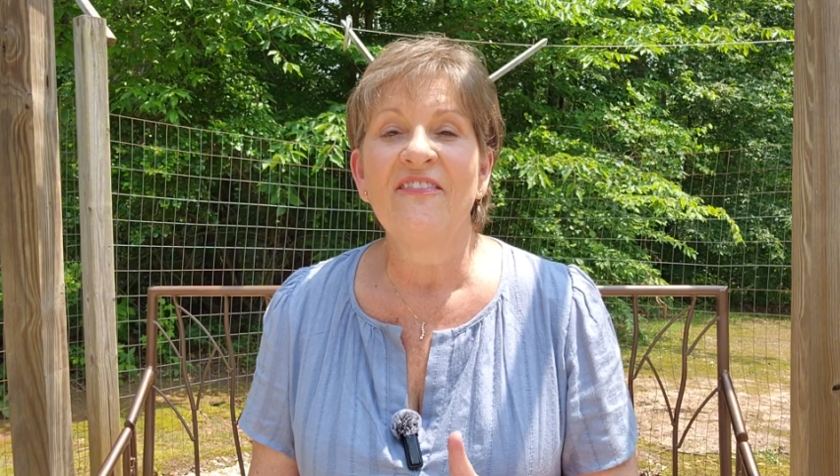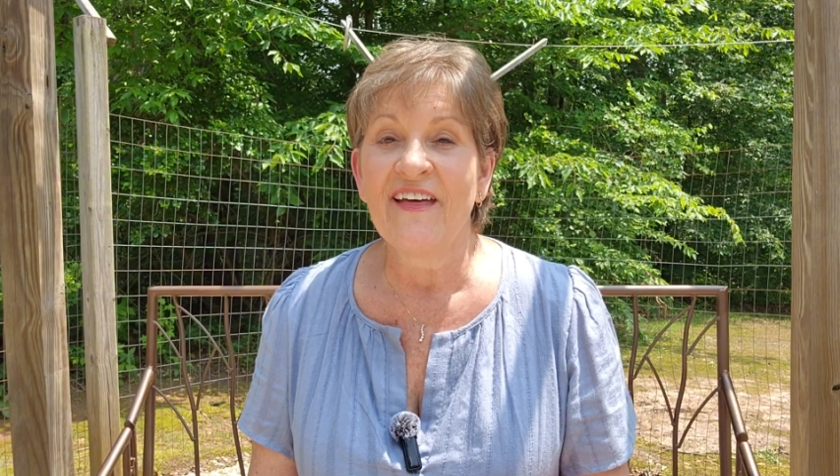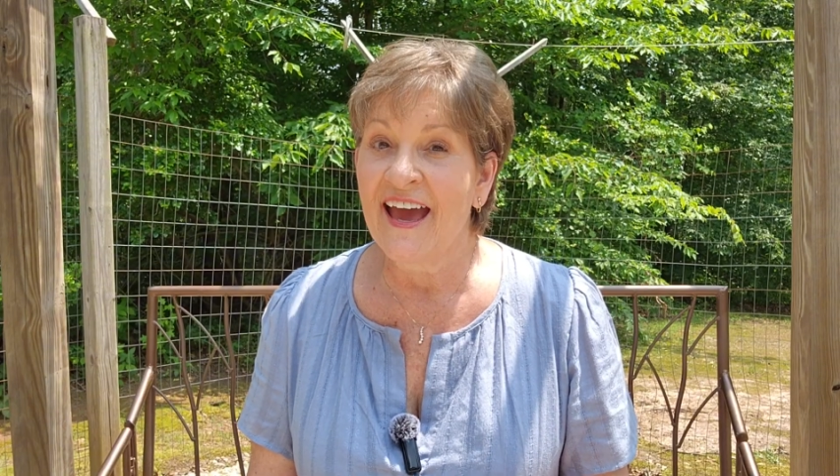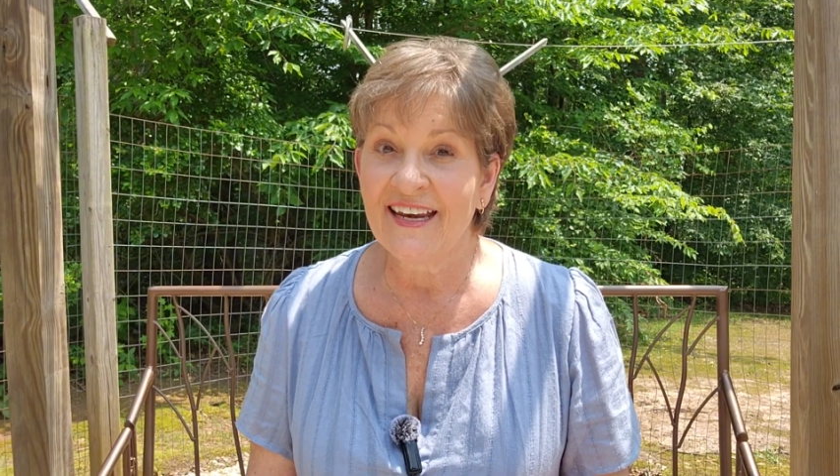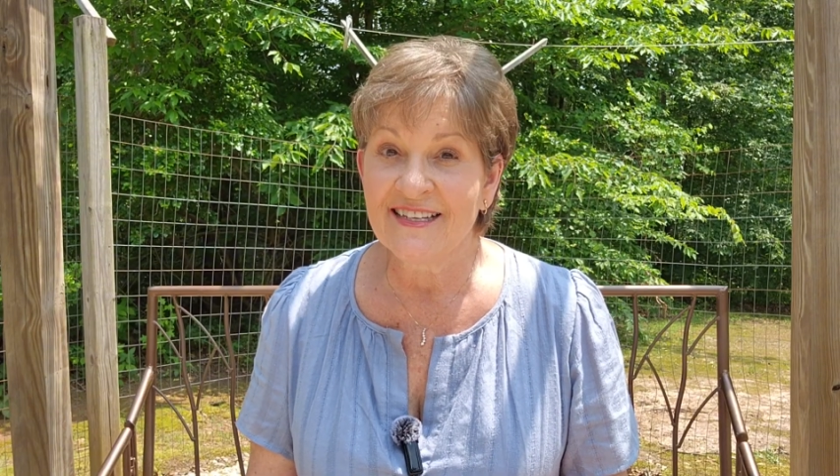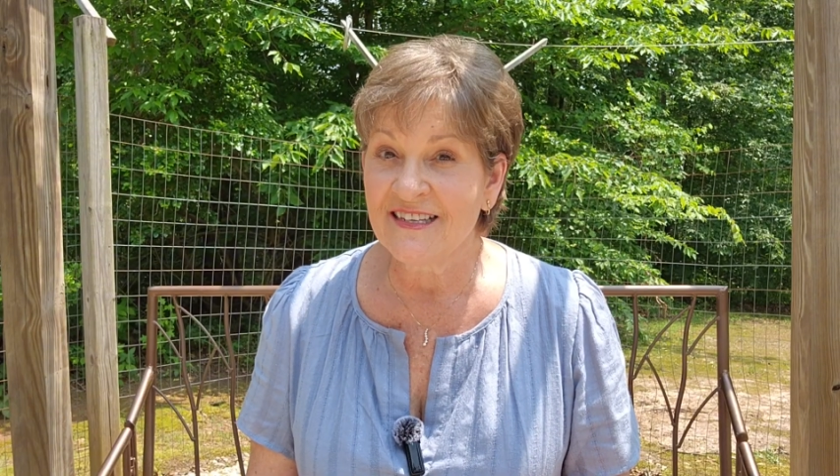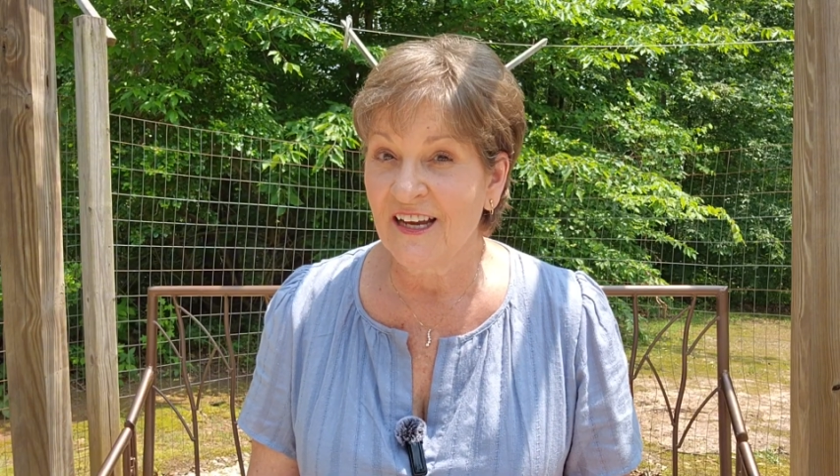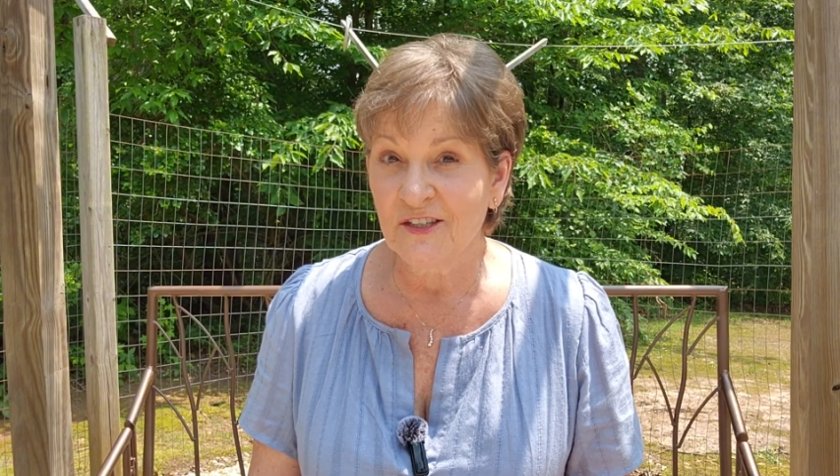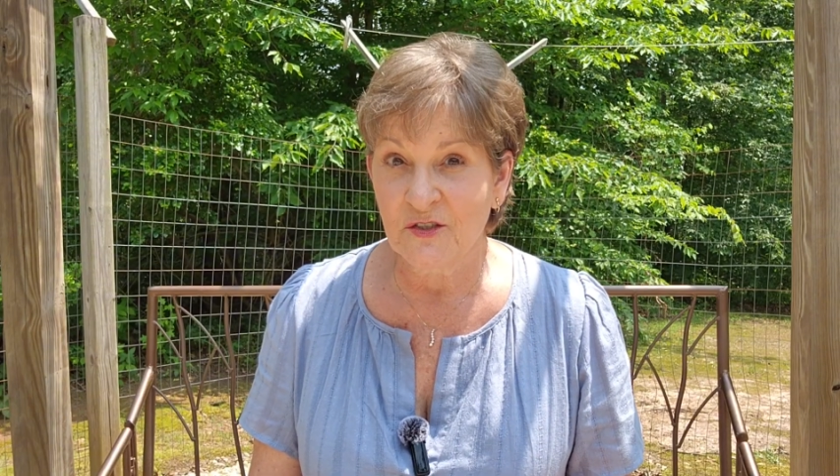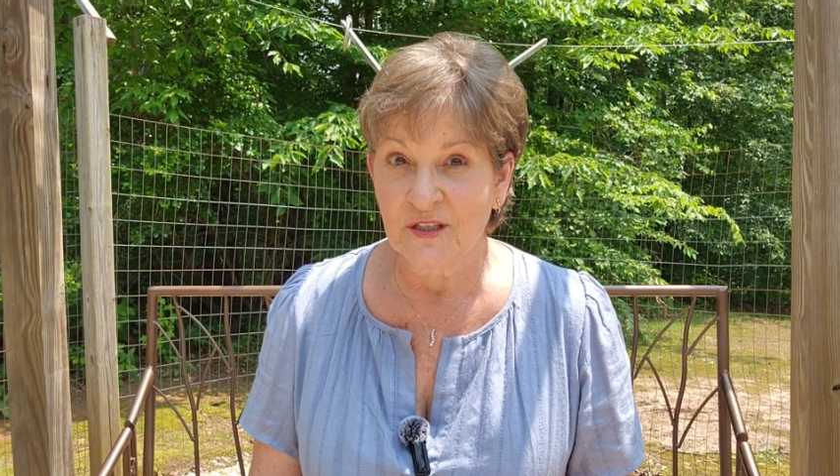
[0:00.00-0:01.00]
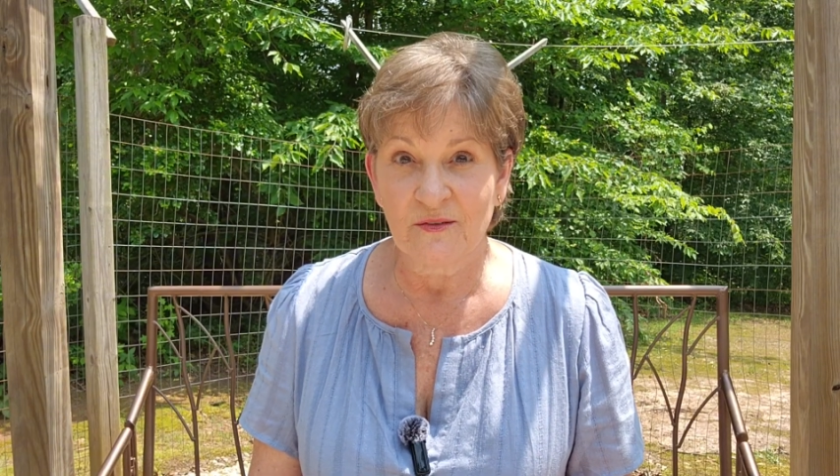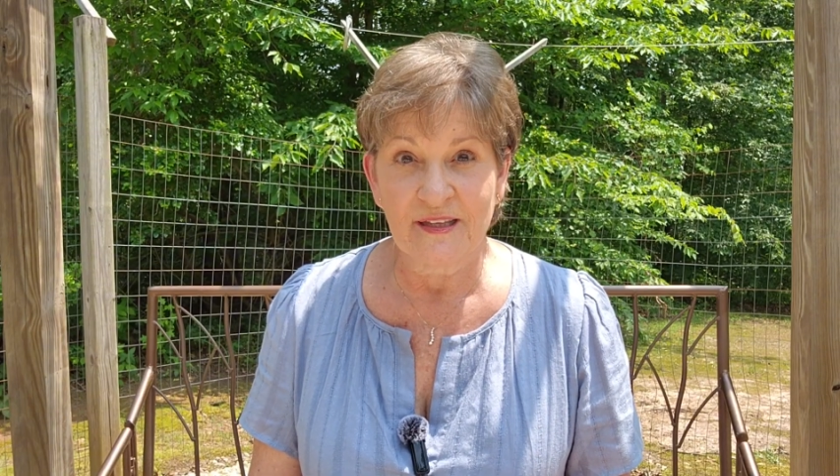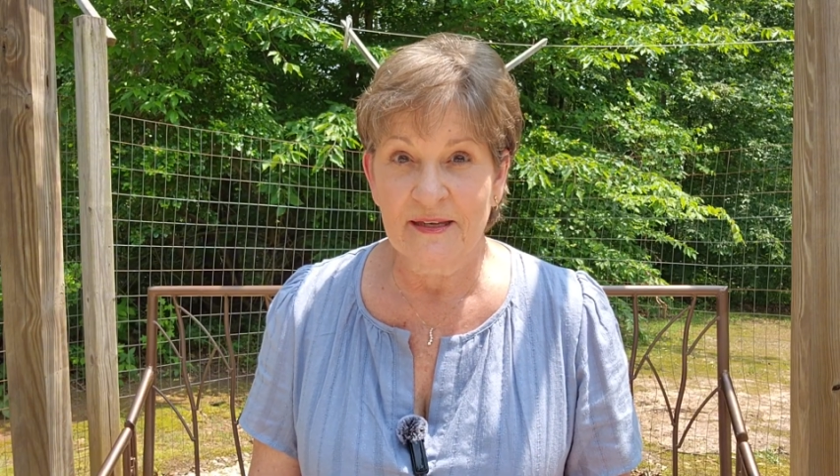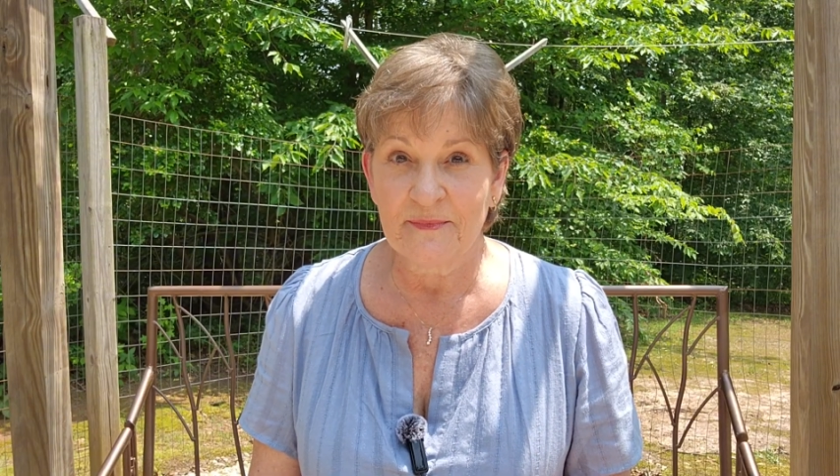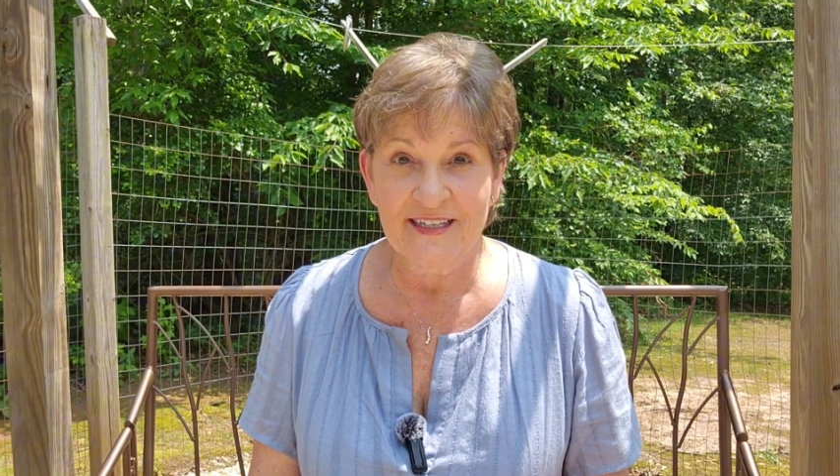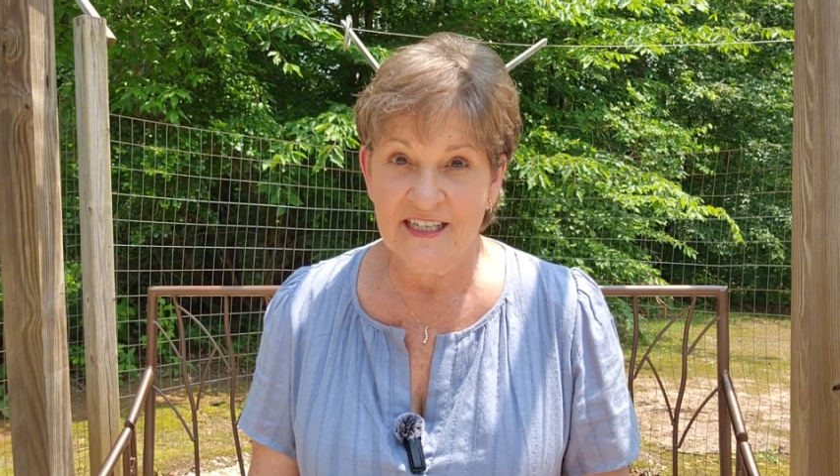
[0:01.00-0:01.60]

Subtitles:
That is not true. Let me